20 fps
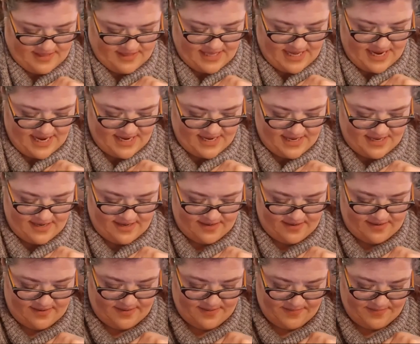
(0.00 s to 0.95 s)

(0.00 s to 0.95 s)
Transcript: Then,